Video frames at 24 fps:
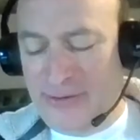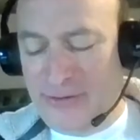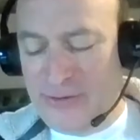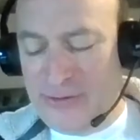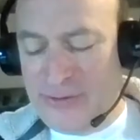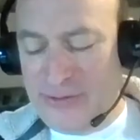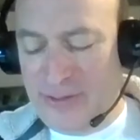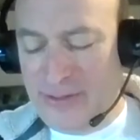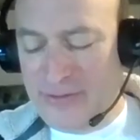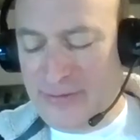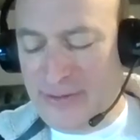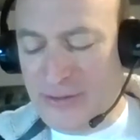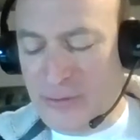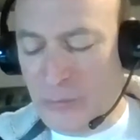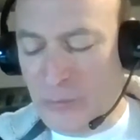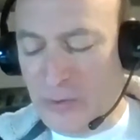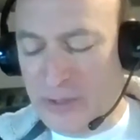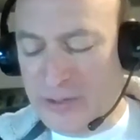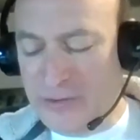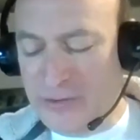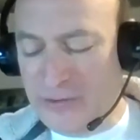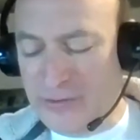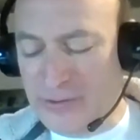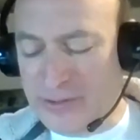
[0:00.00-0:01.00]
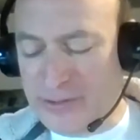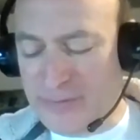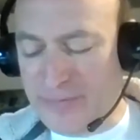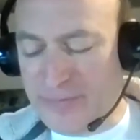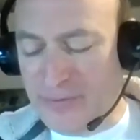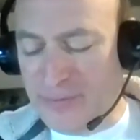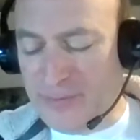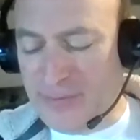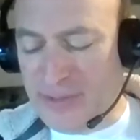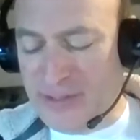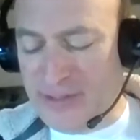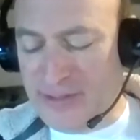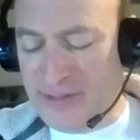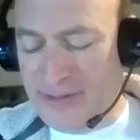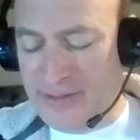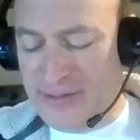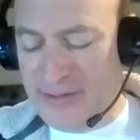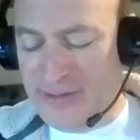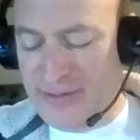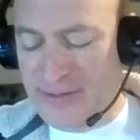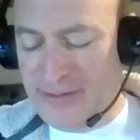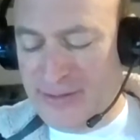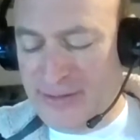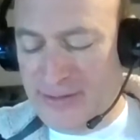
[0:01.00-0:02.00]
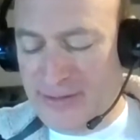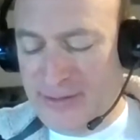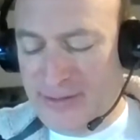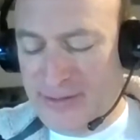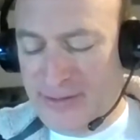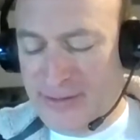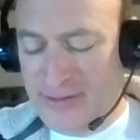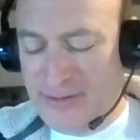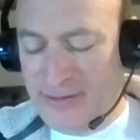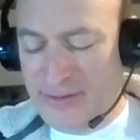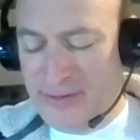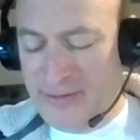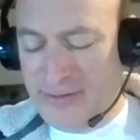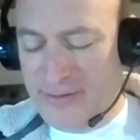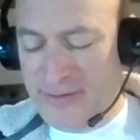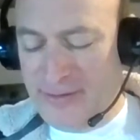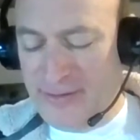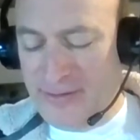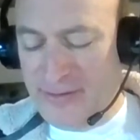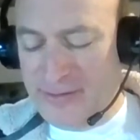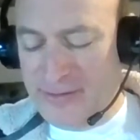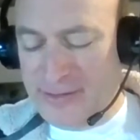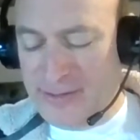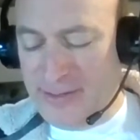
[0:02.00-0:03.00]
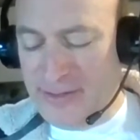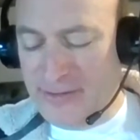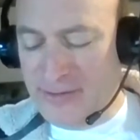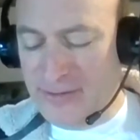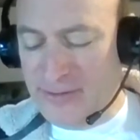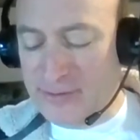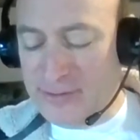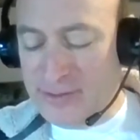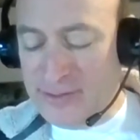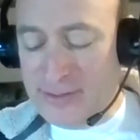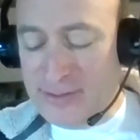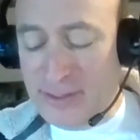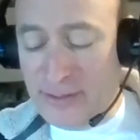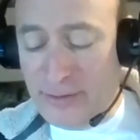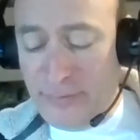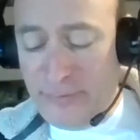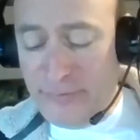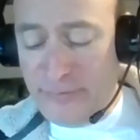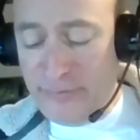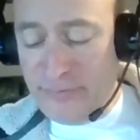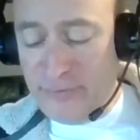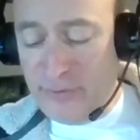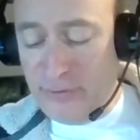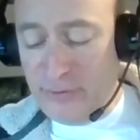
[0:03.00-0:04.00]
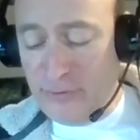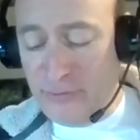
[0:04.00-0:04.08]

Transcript: is nothing wondrous for me. There is neither self